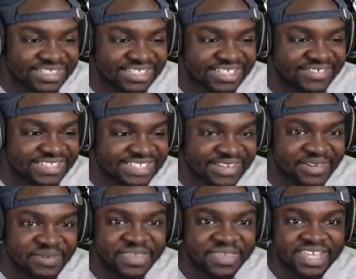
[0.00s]
What's up?
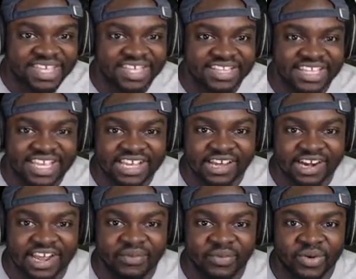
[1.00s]
Thank God
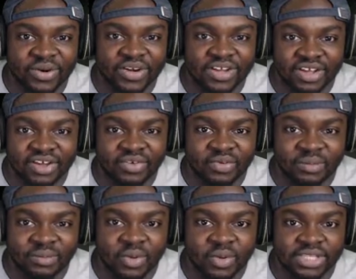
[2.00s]
I work
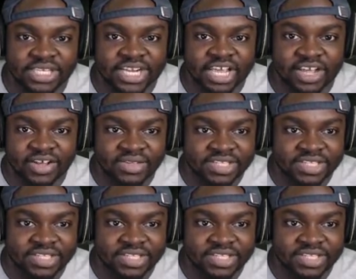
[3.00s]
remotely now,